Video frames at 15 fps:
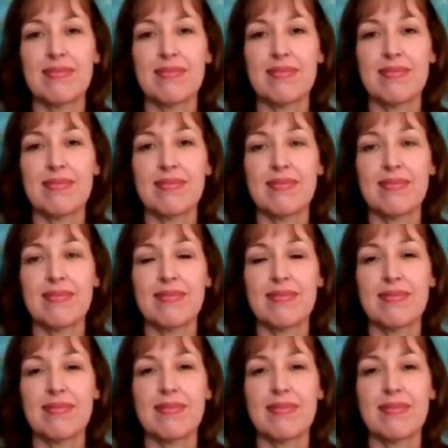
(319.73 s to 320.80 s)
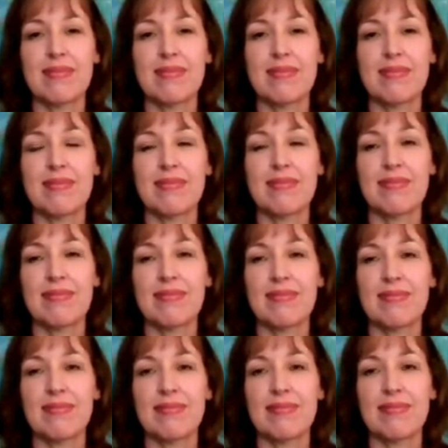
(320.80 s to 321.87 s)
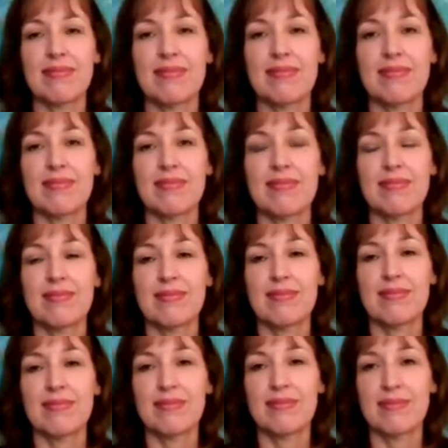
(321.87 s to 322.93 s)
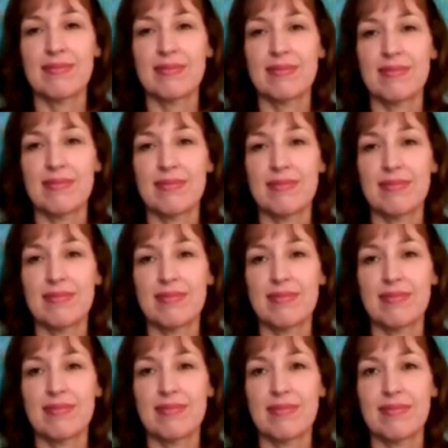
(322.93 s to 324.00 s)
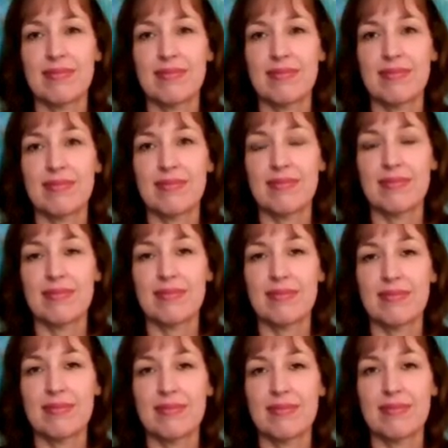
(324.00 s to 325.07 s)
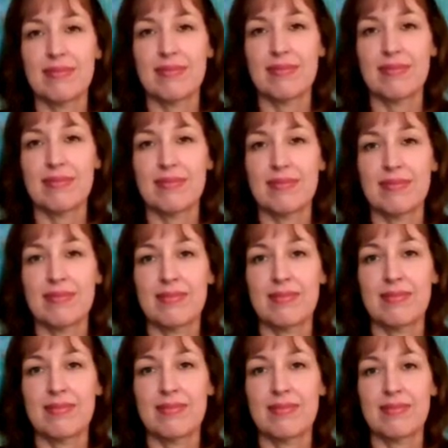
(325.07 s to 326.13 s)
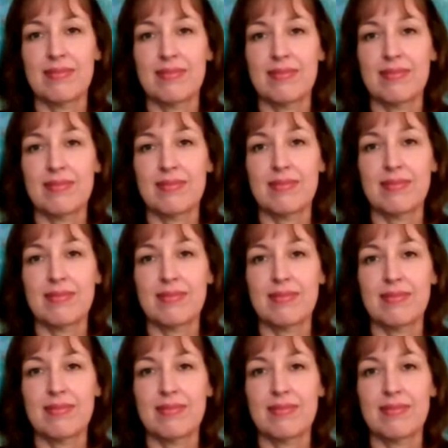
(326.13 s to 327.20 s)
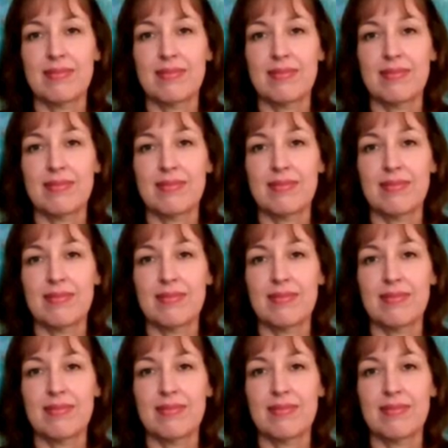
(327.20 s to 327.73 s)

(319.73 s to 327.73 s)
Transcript: This person isn't speaking.